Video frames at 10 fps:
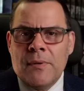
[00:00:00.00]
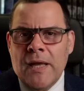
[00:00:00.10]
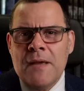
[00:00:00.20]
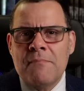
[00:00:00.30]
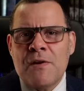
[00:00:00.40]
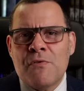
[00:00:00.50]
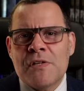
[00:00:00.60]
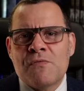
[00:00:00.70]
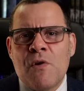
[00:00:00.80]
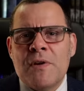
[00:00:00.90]
But again, my
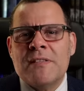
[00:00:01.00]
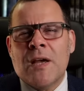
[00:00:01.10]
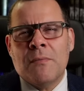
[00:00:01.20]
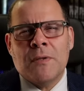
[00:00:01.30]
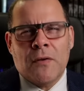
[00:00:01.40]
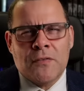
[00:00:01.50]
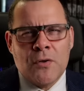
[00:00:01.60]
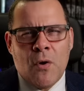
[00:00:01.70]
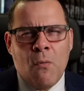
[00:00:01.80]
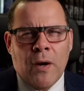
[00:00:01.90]
Royal Rogues, I would love
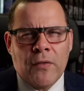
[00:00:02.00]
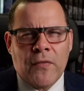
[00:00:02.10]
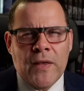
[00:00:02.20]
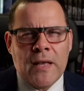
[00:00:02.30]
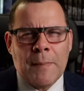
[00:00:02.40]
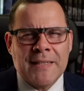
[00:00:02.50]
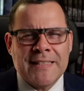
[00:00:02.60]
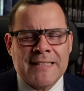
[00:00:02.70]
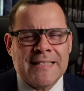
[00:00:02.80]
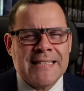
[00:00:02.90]
to know what you think
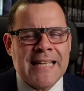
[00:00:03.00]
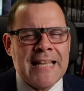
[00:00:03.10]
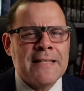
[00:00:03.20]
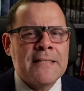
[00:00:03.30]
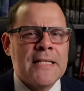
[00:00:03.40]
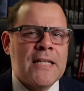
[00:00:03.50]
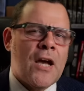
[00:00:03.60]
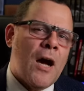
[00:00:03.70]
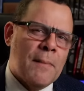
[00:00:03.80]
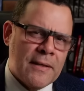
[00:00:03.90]
about this in the
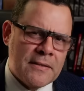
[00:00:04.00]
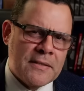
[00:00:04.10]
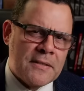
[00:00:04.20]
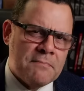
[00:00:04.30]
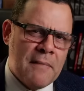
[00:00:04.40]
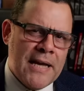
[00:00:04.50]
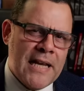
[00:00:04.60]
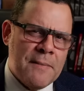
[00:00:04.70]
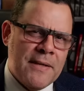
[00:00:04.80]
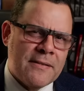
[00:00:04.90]
comments. My
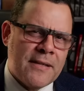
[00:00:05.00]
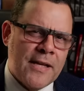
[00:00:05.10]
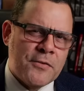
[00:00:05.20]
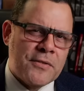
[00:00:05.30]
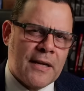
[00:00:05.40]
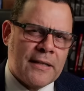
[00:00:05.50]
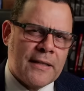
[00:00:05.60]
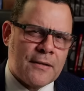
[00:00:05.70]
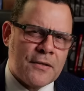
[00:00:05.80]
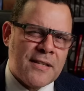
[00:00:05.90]
name is Jesus
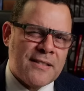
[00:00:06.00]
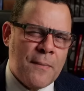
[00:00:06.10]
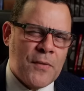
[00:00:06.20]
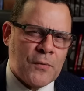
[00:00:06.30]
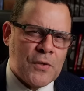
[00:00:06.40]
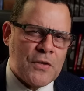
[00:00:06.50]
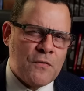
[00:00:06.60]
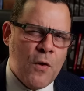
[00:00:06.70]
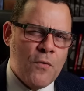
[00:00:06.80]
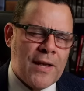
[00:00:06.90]
Enrique Rosas. I'm the Royal
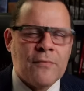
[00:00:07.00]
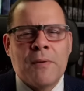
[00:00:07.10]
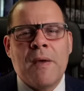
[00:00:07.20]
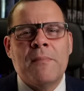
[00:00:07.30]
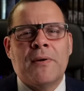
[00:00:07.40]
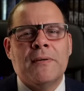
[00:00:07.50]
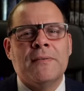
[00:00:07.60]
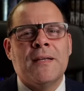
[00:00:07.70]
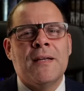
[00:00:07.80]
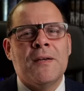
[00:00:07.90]
Rogue. And remember,
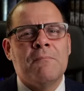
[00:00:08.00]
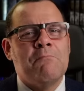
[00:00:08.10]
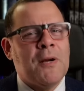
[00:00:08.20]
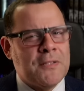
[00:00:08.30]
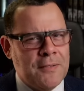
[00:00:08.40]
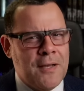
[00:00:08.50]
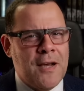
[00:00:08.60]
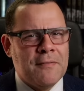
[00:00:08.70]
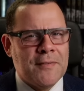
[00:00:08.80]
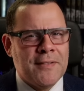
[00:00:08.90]
much
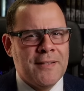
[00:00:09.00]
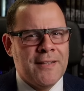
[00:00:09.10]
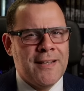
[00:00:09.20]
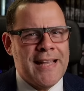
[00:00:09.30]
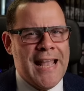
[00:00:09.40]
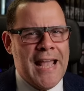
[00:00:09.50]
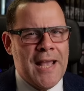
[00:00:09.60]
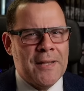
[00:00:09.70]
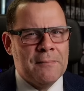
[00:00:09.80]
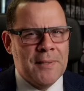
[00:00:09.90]
love
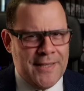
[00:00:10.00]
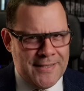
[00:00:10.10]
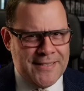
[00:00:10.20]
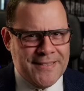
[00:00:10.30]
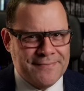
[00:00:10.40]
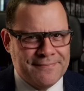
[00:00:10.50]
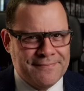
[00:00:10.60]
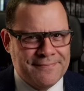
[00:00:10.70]
and bliss.